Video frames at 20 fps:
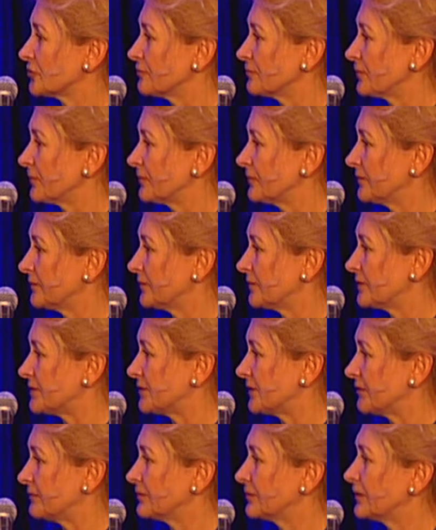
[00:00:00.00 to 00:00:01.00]
on
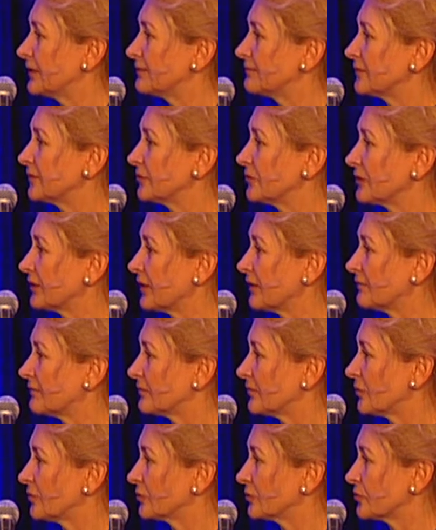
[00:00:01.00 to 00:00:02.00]
P53. Whenever you
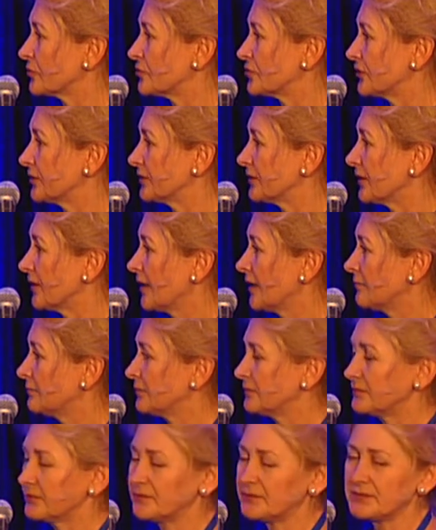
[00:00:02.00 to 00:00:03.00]
have oncogene,
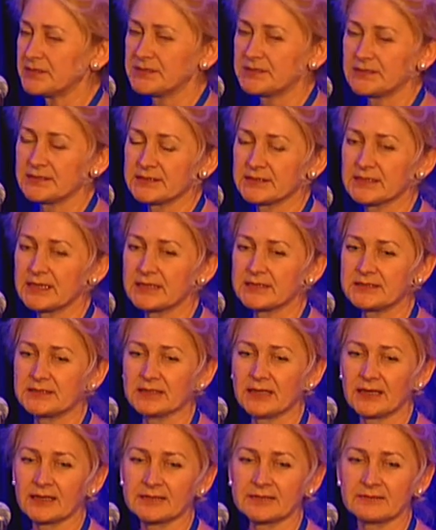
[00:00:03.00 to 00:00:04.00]
P53 is
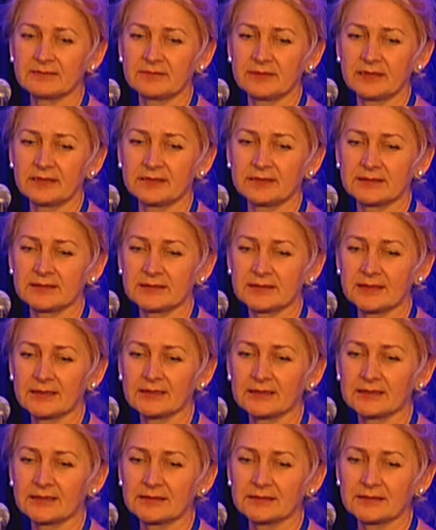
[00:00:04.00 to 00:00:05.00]
getting activated,
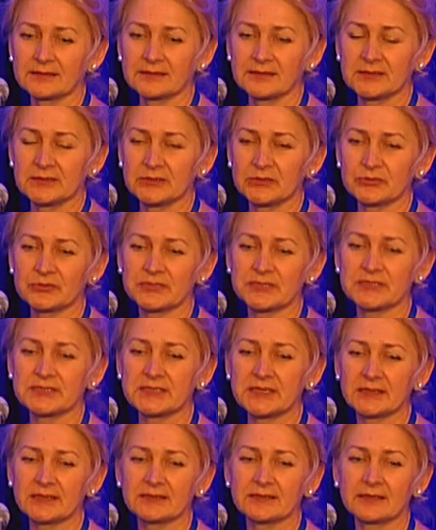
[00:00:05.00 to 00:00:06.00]
and then it induces
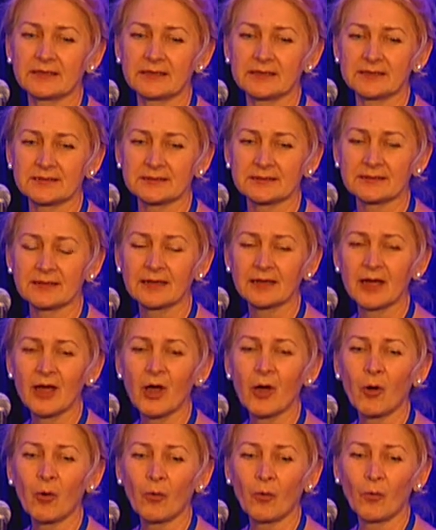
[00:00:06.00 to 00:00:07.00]
cell death
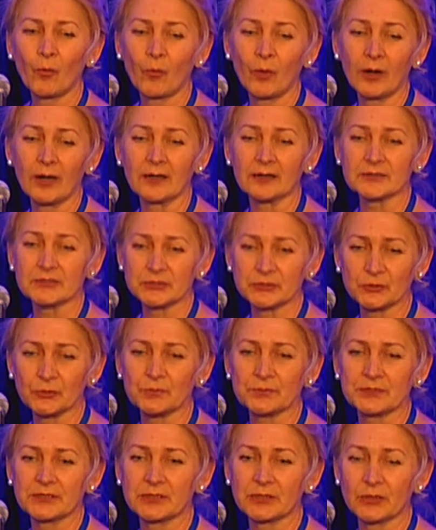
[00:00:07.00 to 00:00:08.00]
or
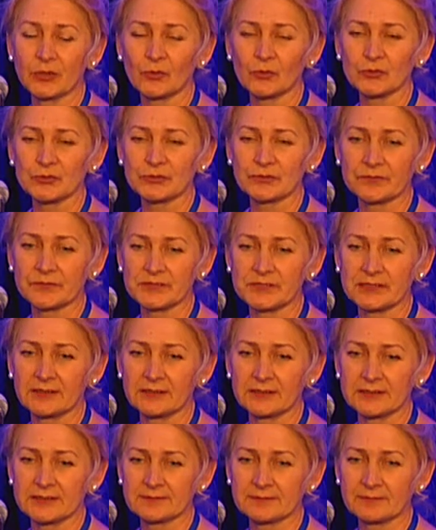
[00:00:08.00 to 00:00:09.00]
stops the growth of
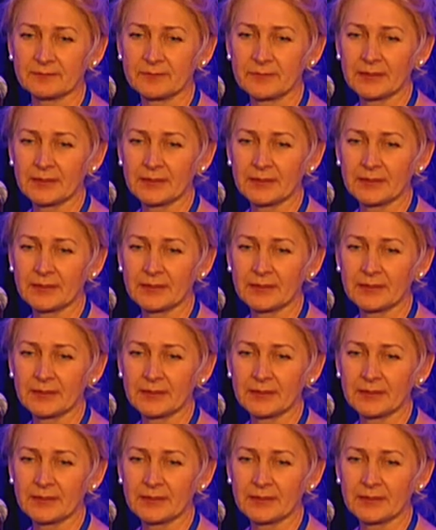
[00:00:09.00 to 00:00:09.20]
cells.